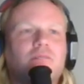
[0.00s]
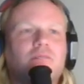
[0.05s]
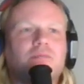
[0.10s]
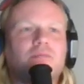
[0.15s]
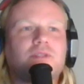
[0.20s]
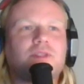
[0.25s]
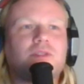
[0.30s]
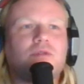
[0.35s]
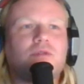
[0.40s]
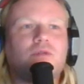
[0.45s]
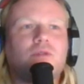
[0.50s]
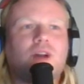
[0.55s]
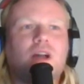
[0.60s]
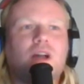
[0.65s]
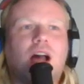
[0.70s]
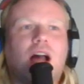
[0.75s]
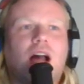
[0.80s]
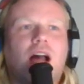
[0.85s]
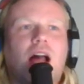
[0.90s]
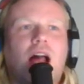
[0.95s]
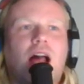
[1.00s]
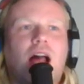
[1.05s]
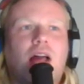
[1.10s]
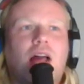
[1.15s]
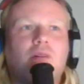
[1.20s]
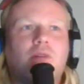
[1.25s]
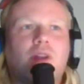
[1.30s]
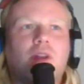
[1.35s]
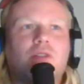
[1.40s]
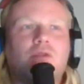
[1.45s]
So I
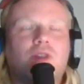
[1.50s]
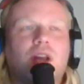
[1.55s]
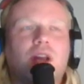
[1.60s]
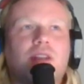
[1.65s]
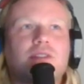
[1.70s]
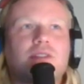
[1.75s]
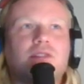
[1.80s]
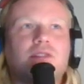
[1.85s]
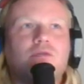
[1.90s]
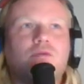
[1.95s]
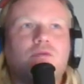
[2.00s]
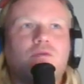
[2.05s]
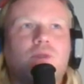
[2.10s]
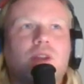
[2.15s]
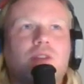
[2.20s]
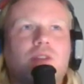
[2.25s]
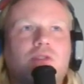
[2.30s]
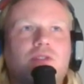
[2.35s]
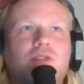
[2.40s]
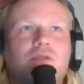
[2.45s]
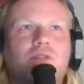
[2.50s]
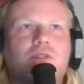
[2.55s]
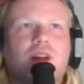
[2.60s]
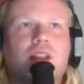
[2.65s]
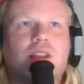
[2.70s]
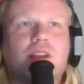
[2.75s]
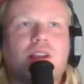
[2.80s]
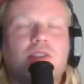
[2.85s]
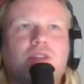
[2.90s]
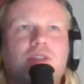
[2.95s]
want to ask you whether the
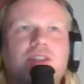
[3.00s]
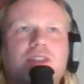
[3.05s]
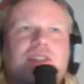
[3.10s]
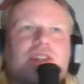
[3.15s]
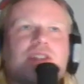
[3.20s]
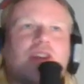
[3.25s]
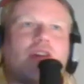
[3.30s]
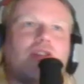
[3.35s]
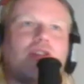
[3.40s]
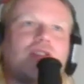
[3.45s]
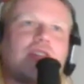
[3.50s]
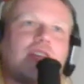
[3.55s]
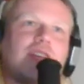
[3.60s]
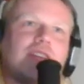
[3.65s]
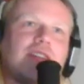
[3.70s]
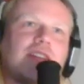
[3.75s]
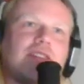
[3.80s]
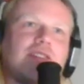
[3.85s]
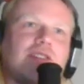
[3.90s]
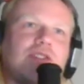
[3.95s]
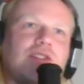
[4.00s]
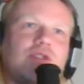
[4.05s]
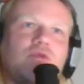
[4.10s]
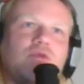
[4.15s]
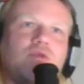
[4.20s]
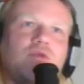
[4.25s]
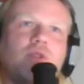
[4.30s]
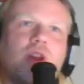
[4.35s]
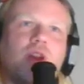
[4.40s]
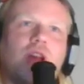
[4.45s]
Valkyries contacted
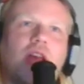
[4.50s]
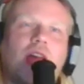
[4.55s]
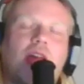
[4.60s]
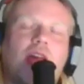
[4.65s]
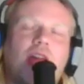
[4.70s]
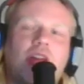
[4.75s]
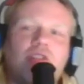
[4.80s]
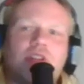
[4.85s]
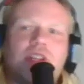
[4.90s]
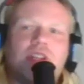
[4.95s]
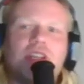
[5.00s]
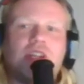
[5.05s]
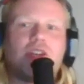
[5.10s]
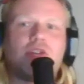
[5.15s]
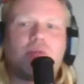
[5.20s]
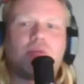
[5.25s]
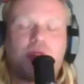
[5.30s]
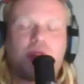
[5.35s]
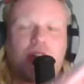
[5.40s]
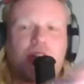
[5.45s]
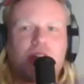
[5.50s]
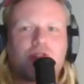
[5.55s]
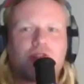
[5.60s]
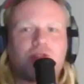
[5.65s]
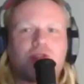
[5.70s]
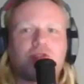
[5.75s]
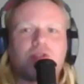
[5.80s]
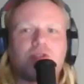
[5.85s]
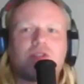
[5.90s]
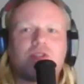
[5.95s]
you earlier prior
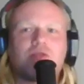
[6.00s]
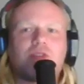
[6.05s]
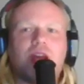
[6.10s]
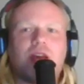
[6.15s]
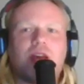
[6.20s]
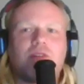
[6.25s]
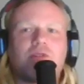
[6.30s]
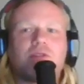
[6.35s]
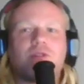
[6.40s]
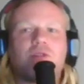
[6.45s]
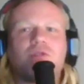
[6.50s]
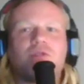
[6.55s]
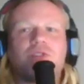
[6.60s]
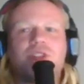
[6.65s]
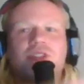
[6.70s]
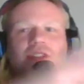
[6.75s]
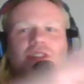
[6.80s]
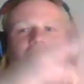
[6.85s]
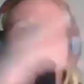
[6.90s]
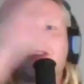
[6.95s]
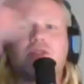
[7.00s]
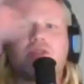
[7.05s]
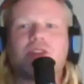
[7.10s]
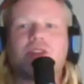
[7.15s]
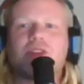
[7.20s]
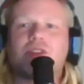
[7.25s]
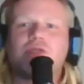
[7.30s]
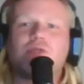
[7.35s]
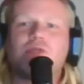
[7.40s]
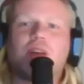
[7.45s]
to the draft, or did they
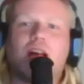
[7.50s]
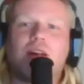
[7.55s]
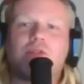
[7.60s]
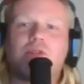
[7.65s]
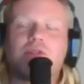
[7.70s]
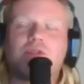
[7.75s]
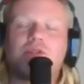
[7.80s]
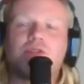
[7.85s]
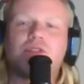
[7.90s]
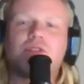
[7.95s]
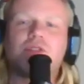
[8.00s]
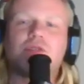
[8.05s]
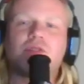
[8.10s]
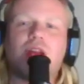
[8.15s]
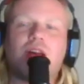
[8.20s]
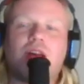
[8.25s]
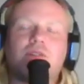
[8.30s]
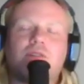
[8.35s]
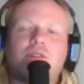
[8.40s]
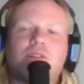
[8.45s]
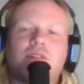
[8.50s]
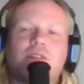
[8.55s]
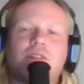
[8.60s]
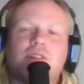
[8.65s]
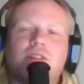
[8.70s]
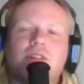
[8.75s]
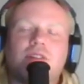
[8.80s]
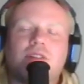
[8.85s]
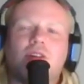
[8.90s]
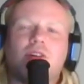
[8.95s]
contact you after the draft?
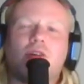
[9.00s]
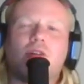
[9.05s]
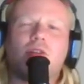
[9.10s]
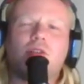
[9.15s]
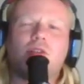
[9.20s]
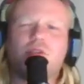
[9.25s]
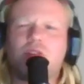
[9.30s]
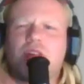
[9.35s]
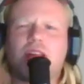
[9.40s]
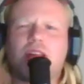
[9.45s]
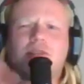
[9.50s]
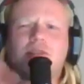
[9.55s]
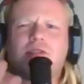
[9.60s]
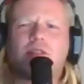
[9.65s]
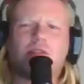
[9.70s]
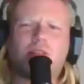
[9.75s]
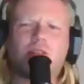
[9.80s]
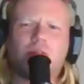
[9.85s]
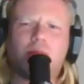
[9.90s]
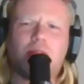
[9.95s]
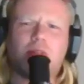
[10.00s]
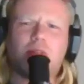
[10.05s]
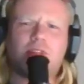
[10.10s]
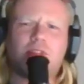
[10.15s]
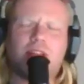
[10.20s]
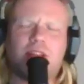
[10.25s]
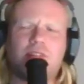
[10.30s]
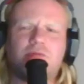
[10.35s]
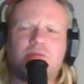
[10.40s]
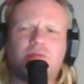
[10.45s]
Or you can't talk about
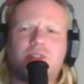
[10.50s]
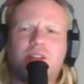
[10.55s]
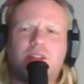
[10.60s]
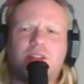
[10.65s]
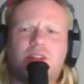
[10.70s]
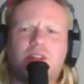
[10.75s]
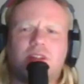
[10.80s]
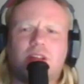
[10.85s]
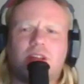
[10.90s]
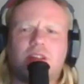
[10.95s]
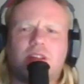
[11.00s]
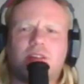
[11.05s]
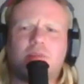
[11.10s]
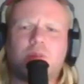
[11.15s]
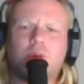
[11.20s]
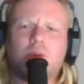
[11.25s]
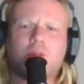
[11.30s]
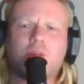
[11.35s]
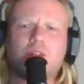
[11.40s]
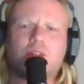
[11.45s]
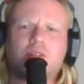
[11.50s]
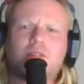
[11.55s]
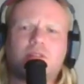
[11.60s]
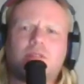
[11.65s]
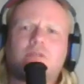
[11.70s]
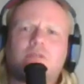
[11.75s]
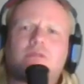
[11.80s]
that really at the moment?